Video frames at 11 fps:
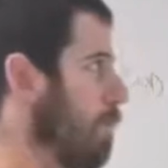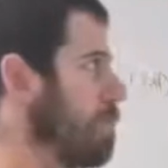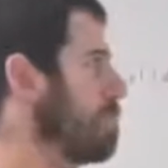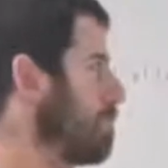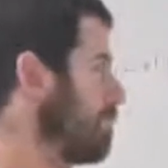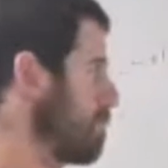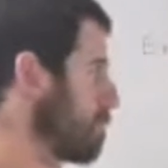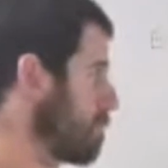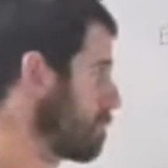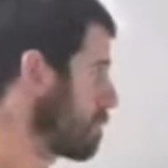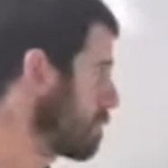1,
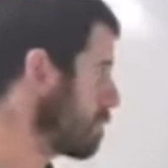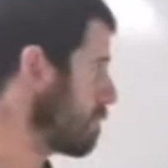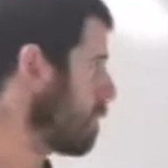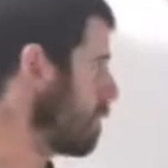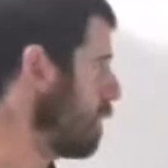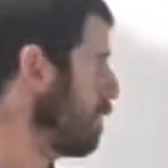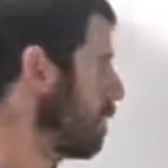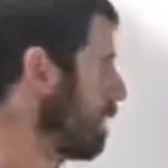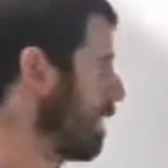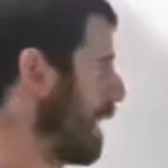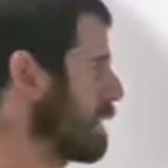we
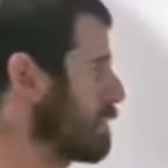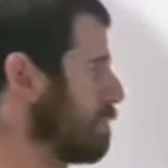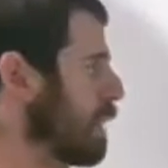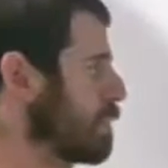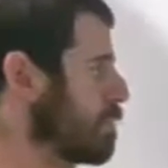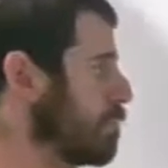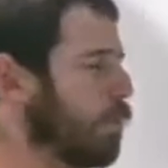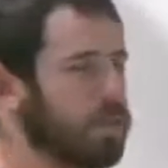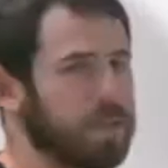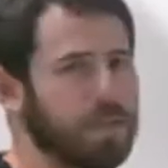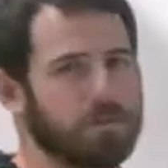have x minus
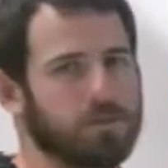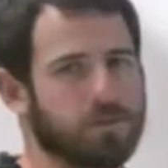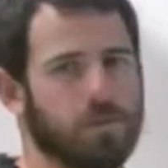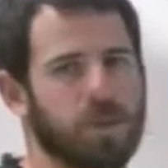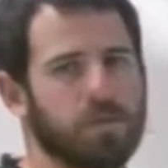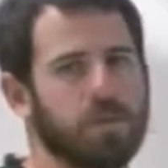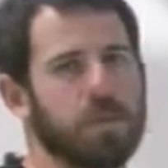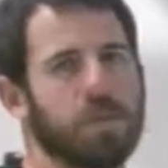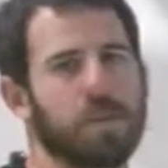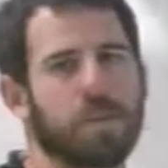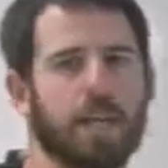4 equals 12.
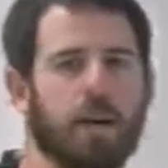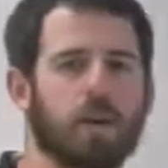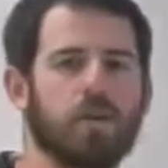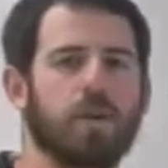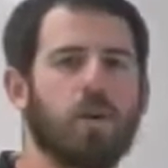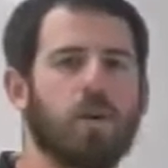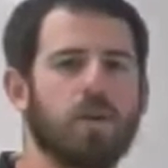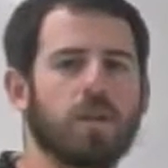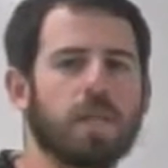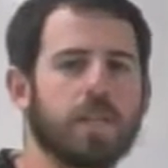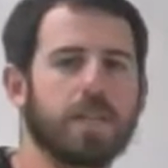Okay, our goal
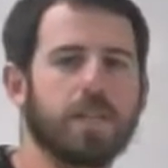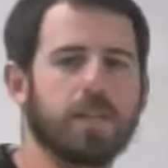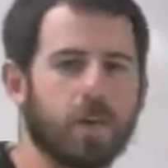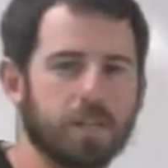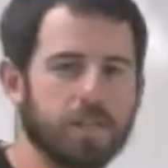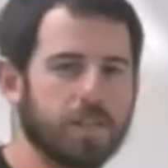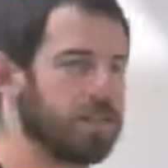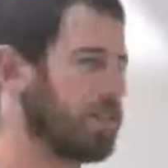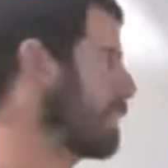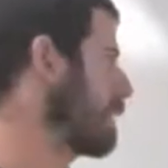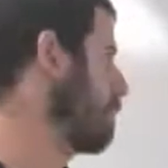in any equation is
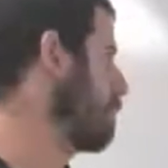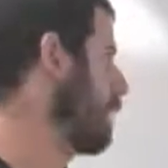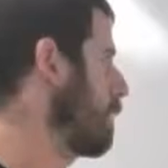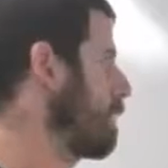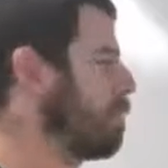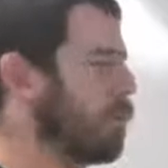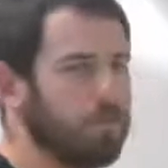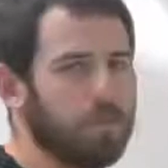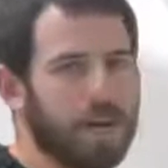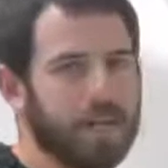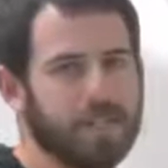to get the variable
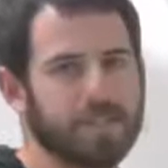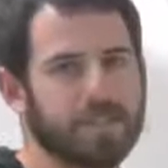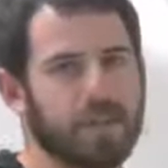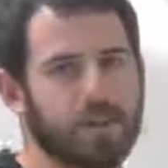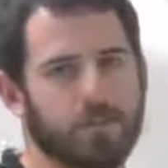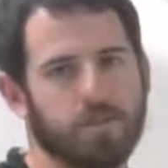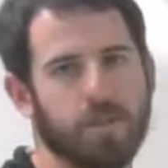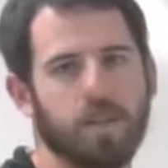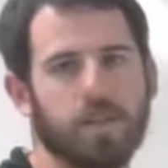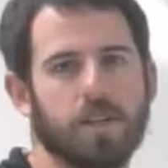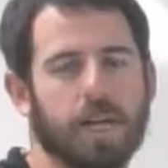by itself.
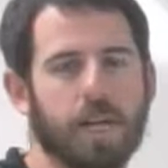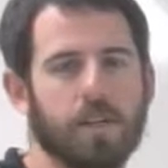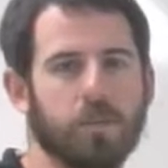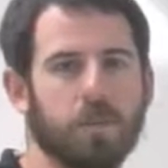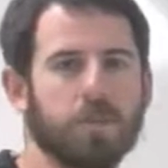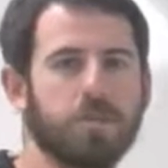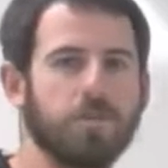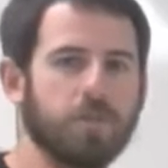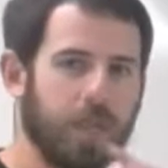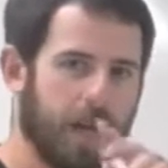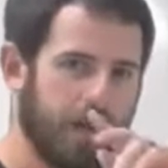Okay, we
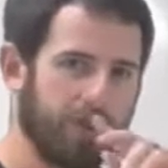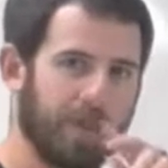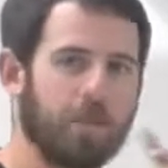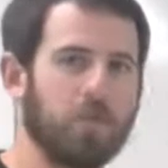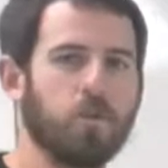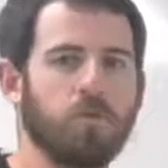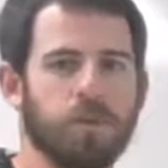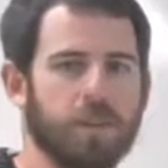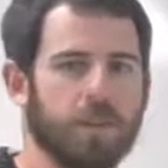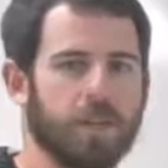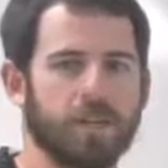do that by
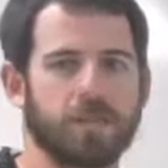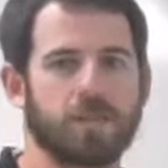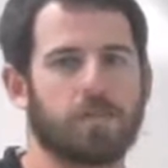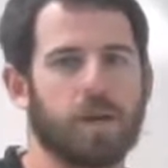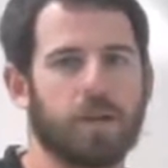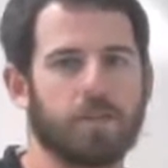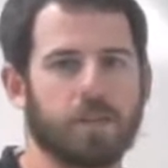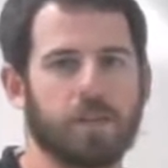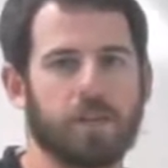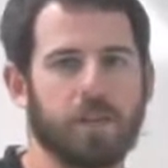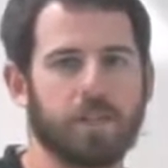moving things around
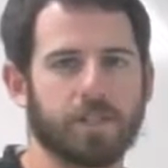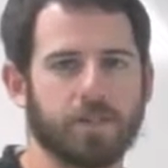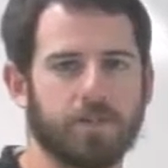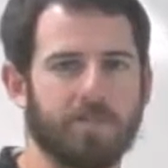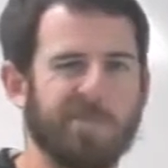our equation.